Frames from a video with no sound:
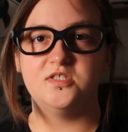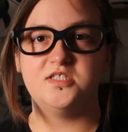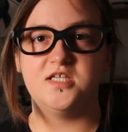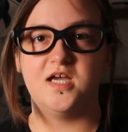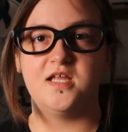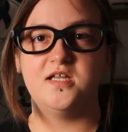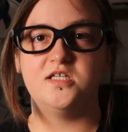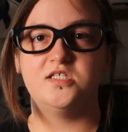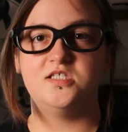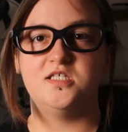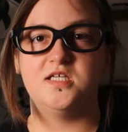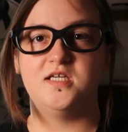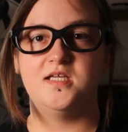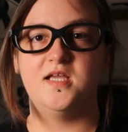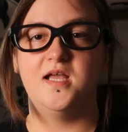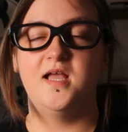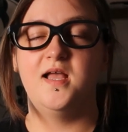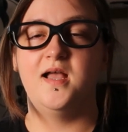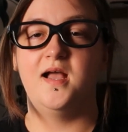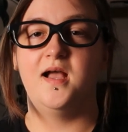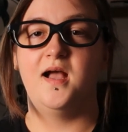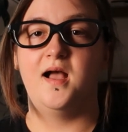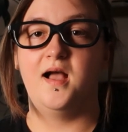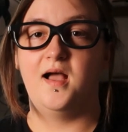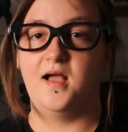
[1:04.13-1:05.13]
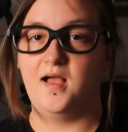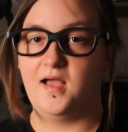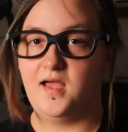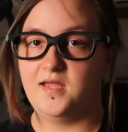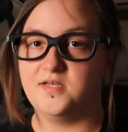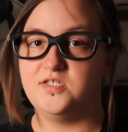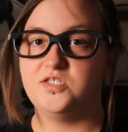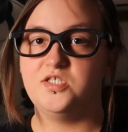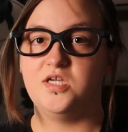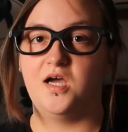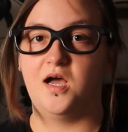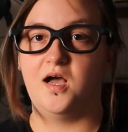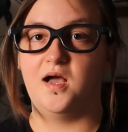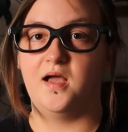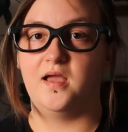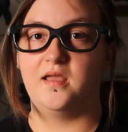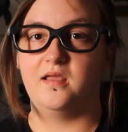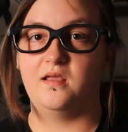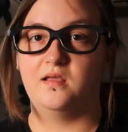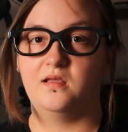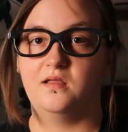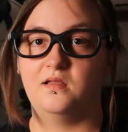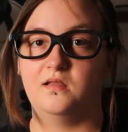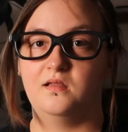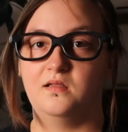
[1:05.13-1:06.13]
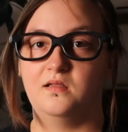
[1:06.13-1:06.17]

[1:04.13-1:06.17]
much energy and die.